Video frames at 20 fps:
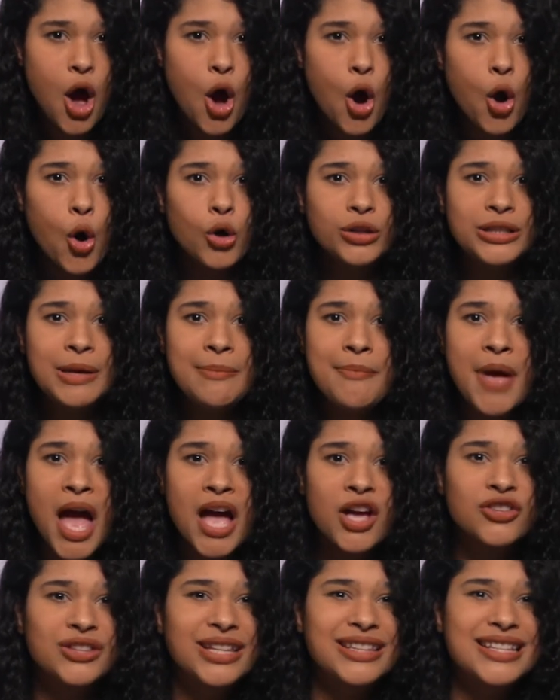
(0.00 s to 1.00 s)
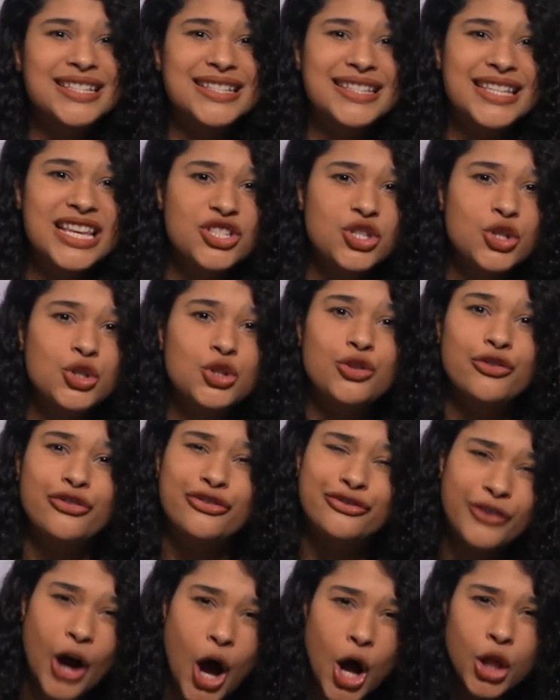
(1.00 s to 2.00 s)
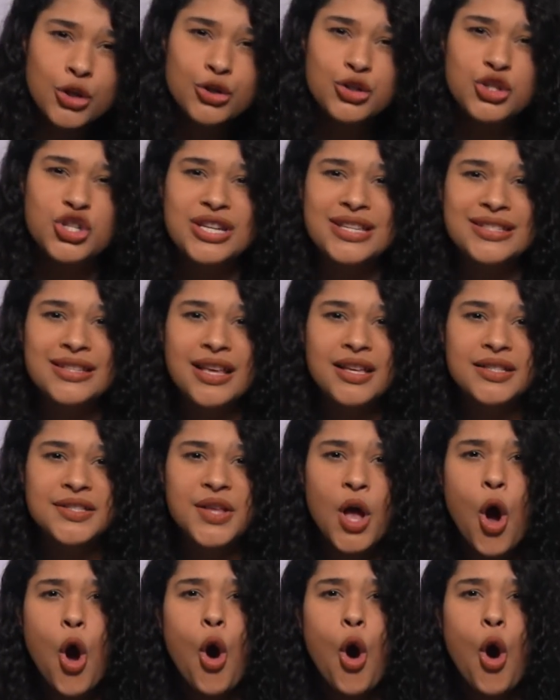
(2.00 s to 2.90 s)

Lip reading: holding back on the decision to follow Jesus,